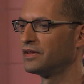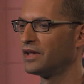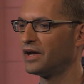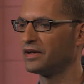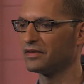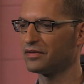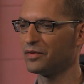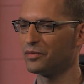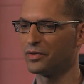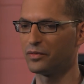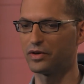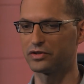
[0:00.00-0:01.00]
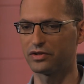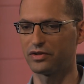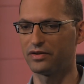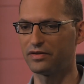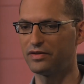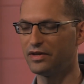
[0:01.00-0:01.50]
night, where
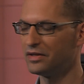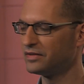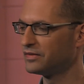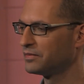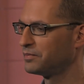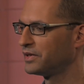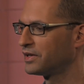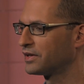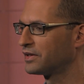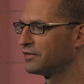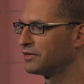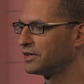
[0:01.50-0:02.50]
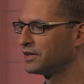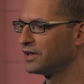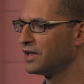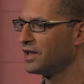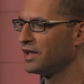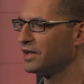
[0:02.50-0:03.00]
Washington, D.C.'s peak activity
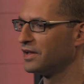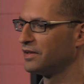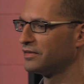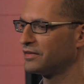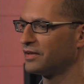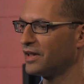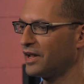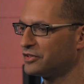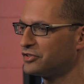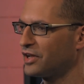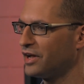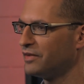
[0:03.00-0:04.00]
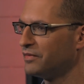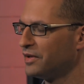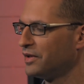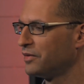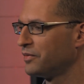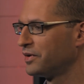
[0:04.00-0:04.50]
is lunchtime,
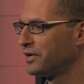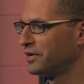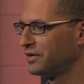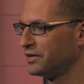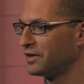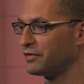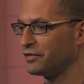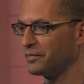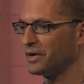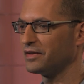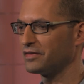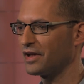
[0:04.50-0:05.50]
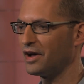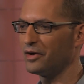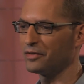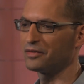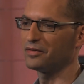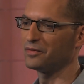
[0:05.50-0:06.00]
where everybody's
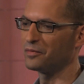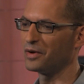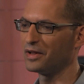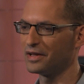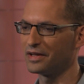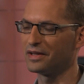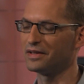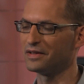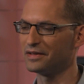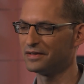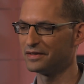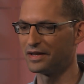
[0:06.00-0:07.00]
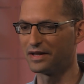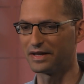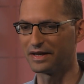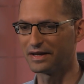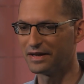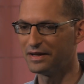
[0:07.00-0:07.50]
out wheeling and
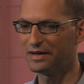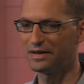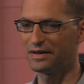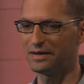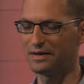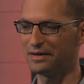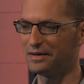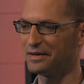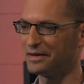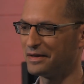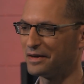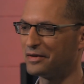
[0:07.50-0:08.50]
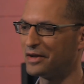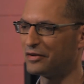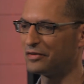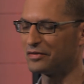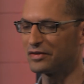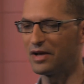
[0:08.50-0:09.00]
dealing in our
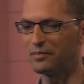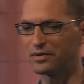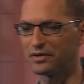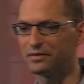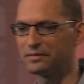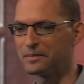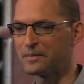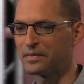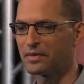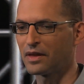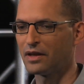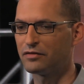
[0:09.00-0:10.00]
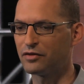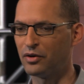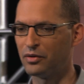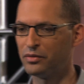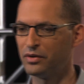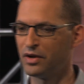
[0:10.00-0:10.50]
nation's capital.
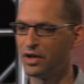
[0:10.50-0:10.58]
So